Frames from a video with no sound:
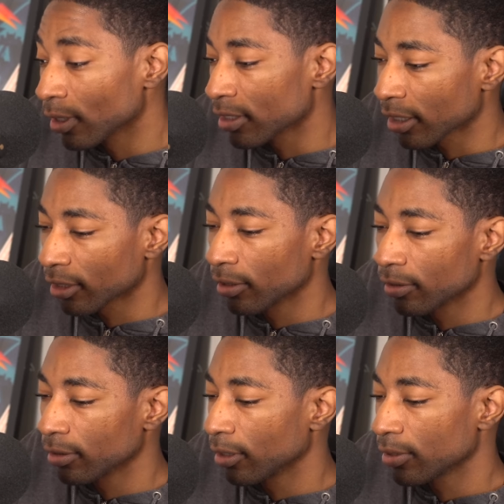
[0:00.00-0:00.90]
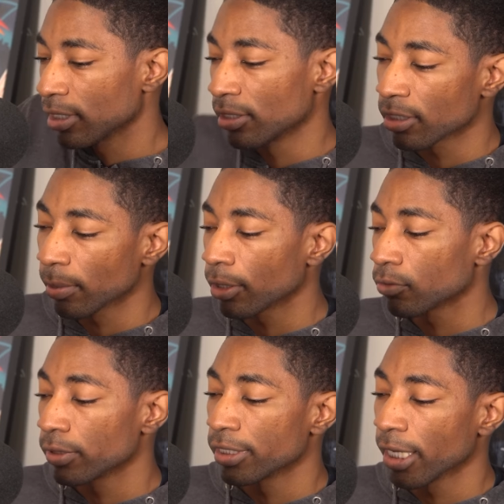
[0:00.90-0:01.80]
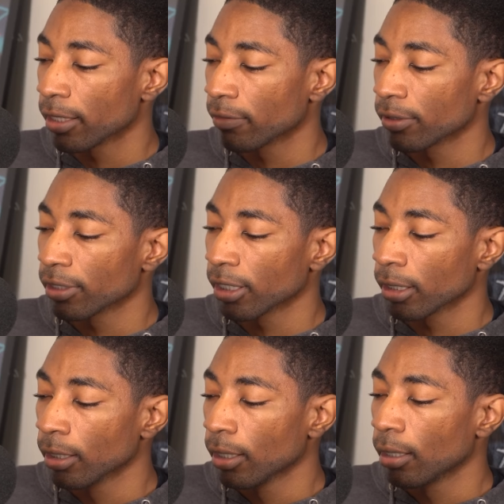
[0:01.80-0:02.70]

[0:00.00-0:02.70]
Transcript: because like the you know season's about to reset and everything.